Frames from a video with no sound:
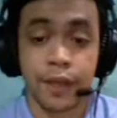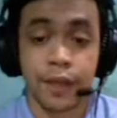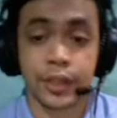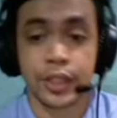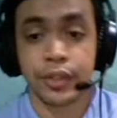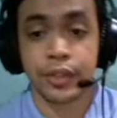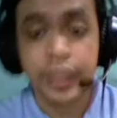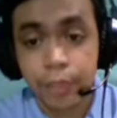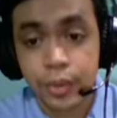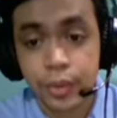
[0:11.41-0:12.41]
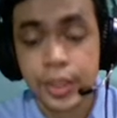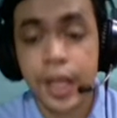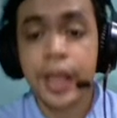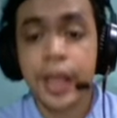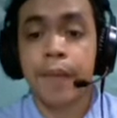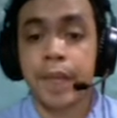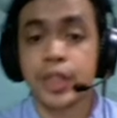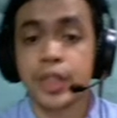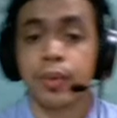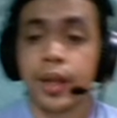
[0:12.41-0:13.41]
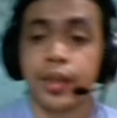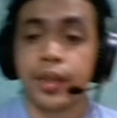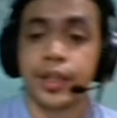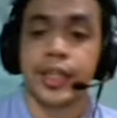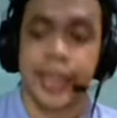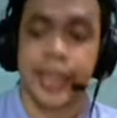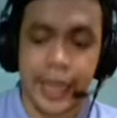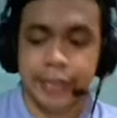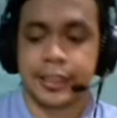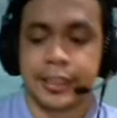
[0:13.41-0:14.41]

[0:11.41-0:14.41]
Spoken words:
found in your rainbows, page 138.